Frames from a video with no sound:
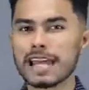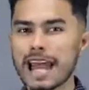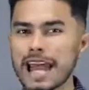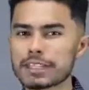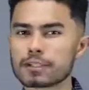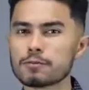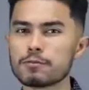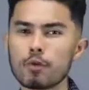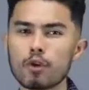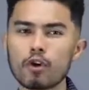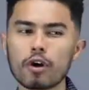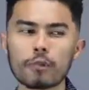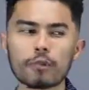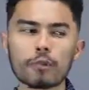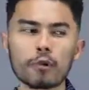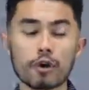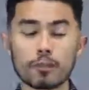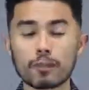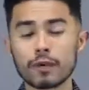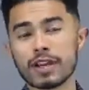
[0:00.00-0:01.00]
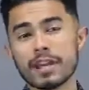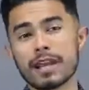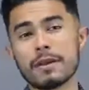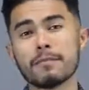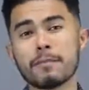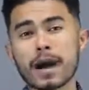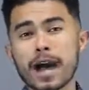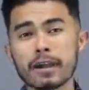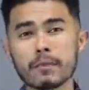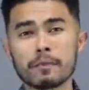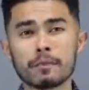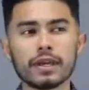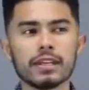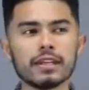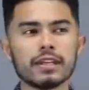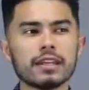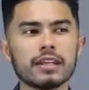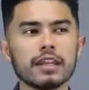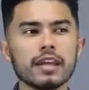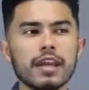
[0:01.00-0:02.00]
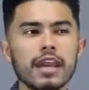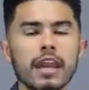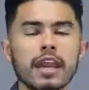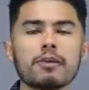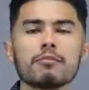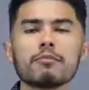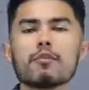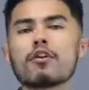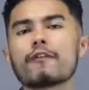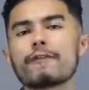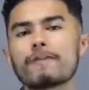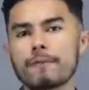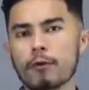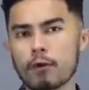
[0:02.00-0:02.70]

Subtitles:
That's more appropriate in my opinion in more